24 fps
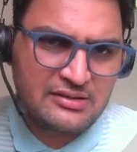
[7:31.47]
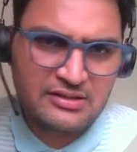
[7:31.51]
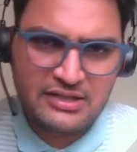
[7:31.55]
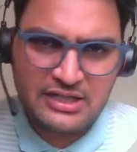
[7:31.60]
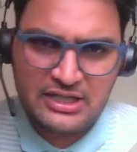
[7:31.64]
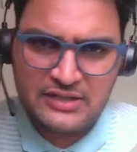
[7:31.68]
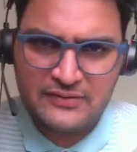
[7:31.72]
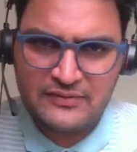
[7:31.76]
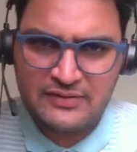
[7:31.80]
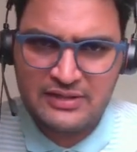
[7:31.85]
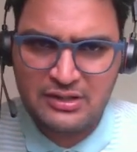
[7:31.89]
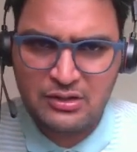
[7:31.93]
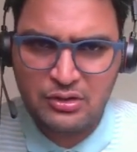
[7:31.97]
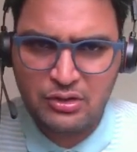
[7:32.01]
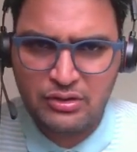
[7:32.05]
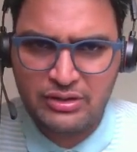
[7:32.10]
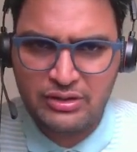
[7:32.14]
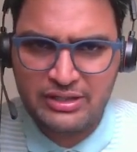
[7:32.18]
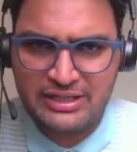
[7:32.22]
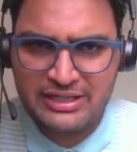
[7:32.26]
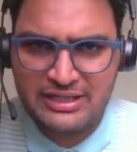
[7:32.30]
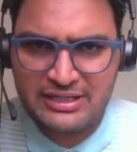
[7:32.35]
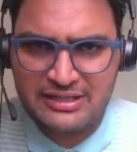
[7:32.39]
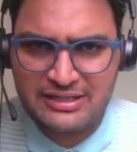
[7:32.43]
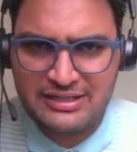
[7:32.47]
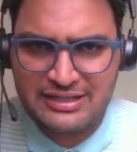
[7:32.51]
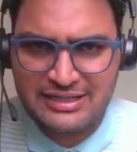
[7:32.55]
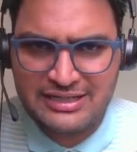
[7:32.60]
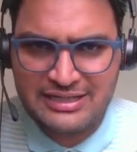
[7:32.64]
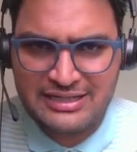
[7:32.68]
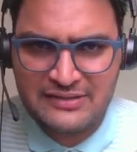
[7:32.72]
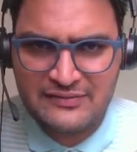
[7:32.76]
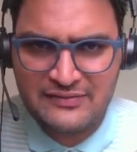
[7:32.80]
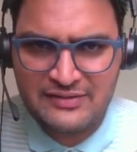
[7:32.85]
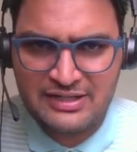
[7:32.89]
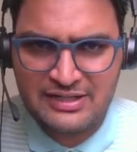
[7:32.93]
It will go here
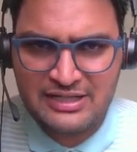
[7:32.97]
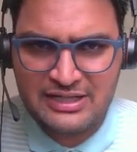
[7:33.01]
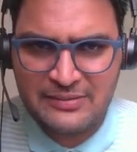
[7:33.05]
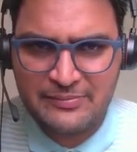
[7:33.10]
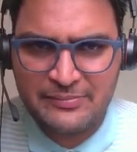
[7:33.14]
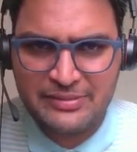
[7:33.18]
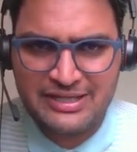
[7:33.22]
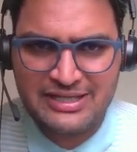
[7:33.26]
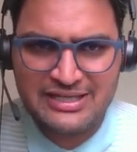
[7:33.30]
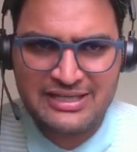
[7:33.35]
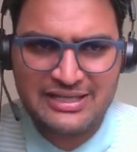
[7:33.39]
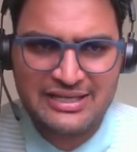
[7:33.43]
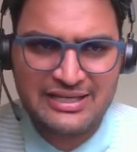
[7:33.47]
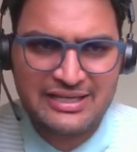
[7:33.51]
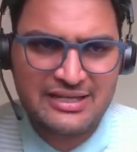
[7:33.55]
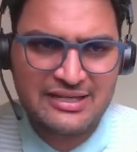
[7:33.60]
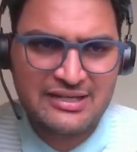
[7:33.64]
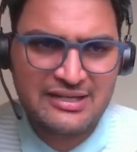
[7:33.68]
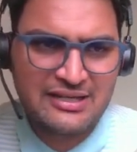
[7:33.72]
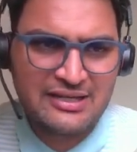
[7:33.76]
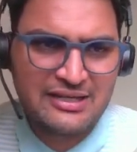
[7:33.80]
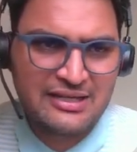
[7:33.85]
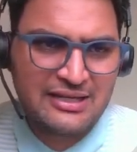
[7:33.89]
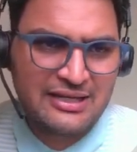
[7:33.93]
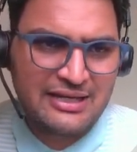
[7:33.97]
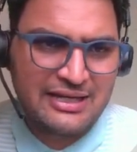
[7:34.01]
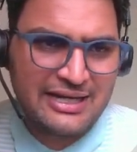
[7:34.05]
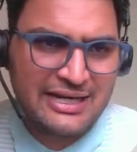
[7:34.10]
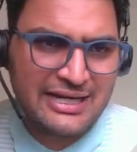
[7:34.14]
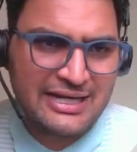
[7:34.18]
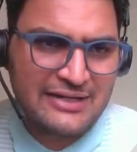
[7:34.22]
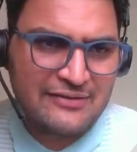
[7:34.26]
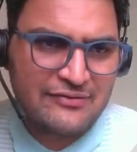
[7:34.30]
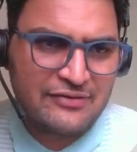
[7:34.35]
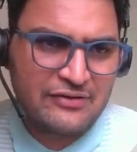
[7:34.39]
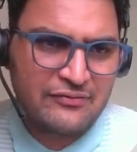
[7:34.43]
and it will come back here,
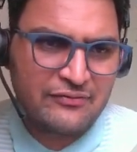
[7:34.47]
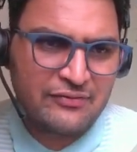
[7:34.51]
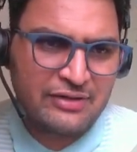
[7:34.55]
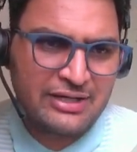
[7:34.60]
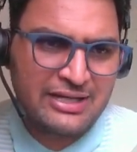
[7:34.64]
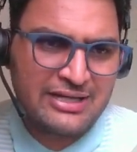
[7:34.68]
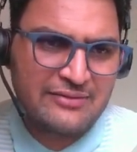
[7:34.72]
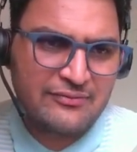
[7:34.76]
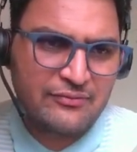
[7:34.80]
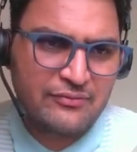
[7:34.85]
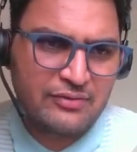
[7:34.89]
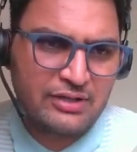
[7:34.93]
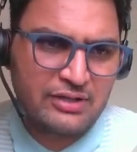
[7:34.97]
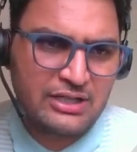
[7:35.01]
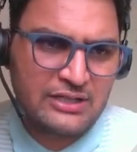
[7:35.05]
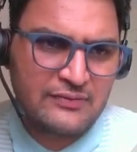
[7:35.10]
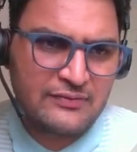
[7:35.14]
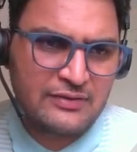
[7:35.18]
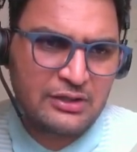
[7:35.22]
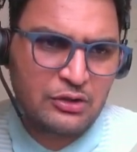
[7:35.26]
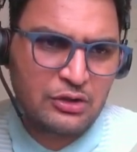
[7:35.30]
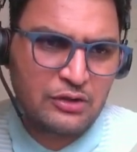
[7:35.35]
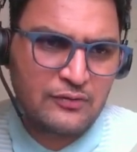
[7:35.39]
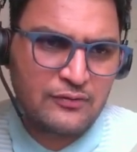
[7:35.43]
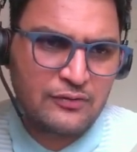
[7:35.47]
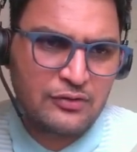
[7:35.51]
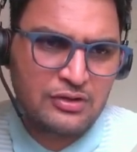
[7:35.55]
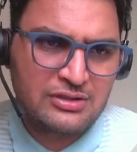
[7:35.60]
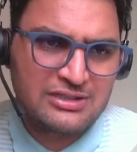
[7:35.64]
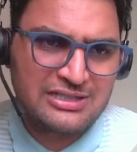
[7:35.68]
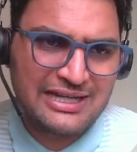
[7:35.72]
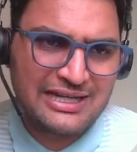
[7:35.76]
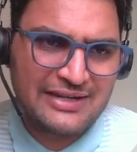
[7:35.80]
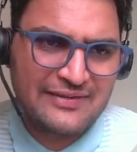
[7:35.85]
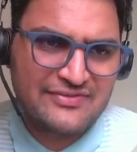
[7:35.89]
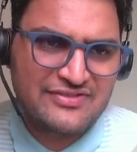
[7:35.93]
and when it will go for the
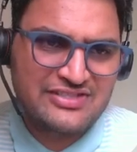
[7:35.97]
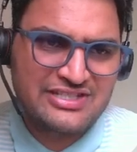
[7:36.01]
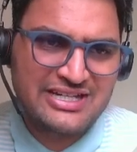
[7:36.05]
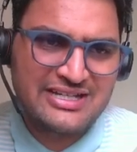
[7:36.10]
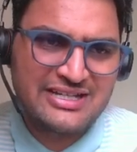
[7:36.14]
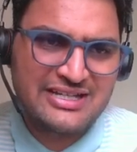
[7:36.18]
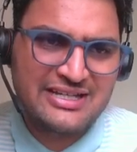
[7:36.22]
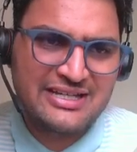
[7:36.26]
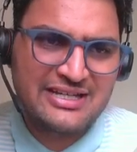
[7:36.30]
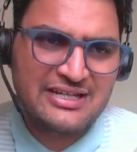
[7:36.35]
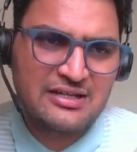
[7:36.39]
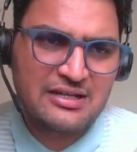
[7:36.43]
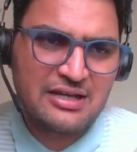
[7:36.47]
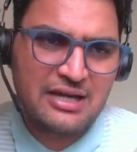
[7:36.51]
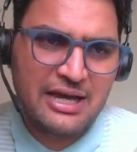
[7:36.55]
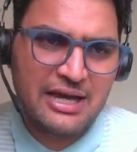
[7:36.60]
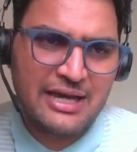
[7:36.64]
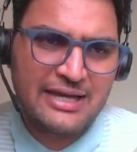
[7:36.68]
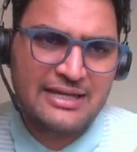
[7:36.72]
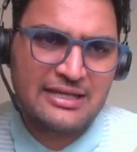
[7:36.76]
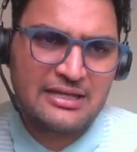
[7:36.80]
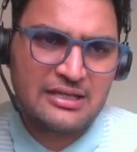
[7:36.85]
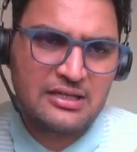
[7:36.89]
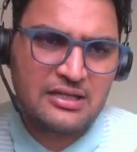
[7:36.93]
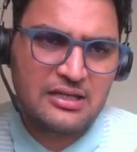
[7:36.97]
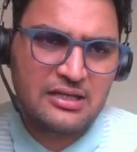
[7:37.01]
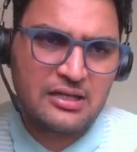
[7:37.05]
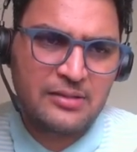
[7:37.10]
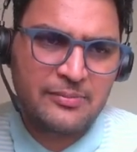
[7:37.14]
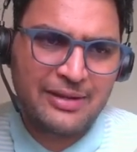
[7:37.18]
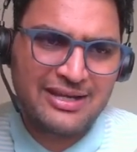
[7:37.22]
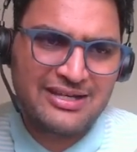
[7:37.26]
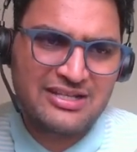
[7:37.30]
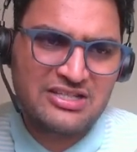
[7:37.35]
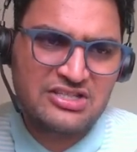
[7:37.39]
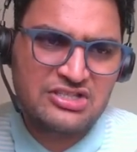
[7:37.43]
left side here, I
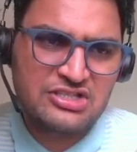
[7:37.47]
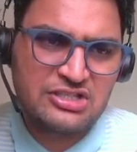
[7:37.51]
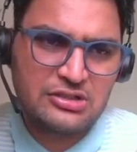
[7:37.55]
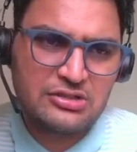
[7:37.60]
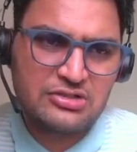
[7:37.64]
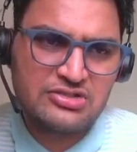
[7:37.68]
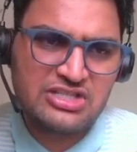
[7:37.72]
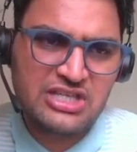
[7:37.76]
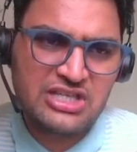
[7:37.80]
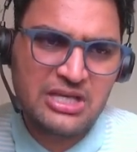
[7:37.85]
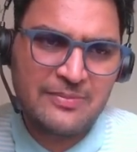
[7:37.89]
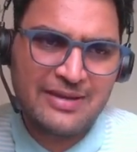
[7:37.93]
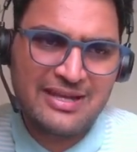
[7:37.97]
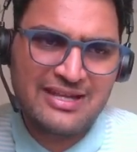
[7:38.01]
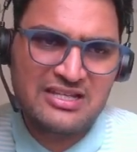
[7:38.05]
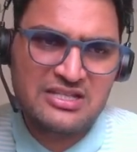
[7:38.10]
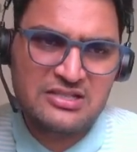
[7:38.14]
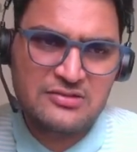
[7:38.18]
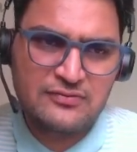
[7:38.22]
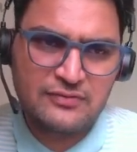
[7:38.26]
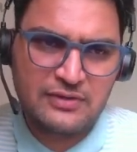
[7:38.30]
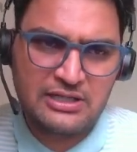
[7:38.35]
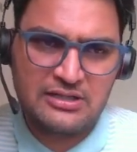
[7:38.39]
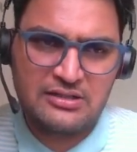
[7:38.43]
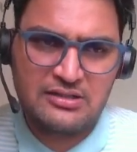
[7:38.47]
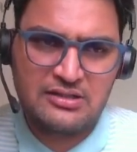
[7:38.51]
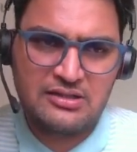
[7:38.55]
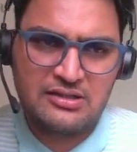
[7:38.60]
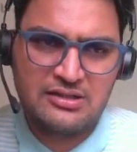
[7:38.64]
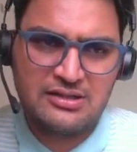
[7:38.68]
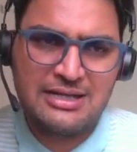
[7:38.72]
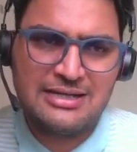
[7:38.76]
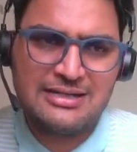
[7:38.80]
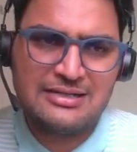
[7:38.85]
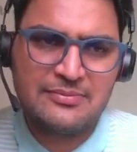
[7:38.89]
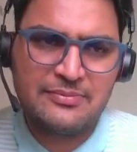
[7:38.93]
minus 0, j minus 1,
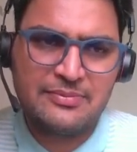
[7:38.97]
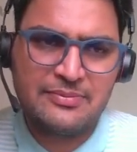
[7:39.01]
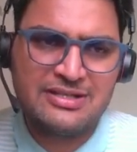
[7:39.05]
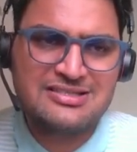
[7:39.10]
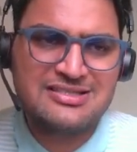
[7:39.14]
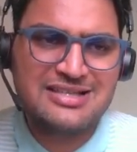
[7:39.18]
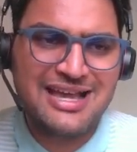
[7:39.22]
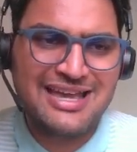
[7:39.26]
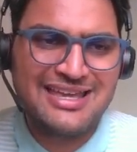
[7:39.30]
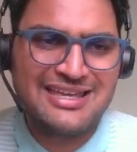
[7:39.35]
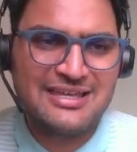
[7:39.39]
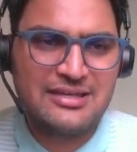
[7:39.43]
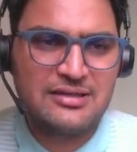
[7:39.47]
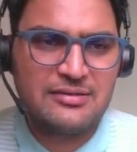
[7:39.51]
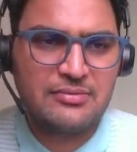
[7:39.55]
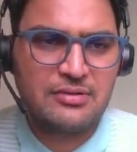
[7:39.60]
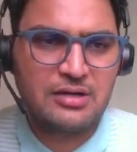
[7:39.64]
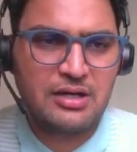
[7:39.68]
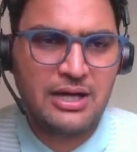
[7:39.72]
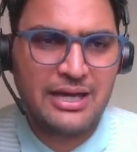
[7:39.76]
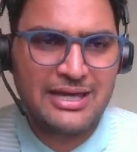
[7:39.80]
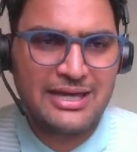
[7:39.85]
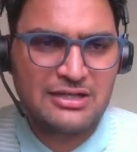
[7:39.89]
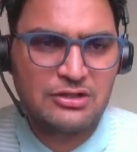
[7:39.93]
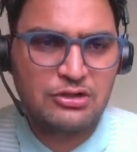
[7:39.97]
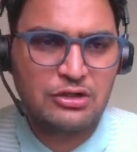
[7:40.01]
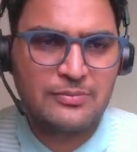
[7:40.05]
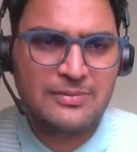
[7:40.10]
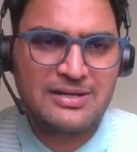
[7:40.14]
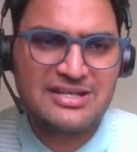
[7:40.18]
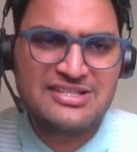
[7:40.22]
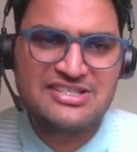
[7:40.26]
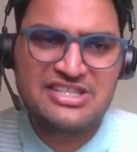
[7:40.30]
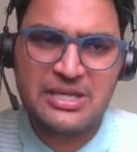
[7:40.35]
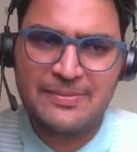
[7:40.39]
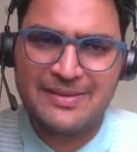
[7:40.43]
right? Means I
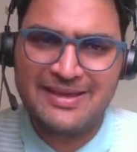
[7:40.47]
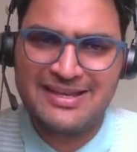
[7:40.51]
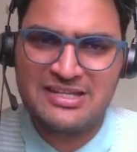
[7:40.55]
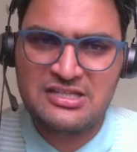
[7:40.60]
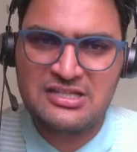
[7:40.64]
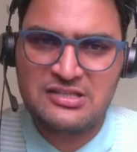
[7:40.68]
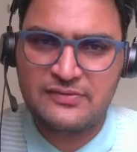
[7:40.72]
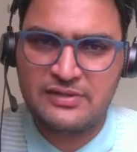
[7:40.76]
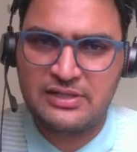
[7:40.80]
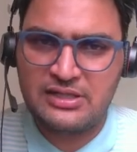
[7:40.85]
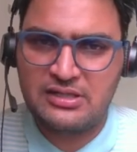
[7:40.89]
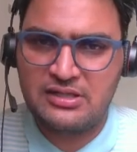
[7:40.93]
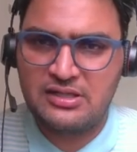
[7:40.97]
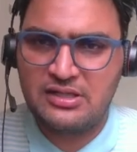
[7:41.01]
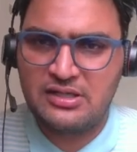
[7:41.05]
comma j minus 1.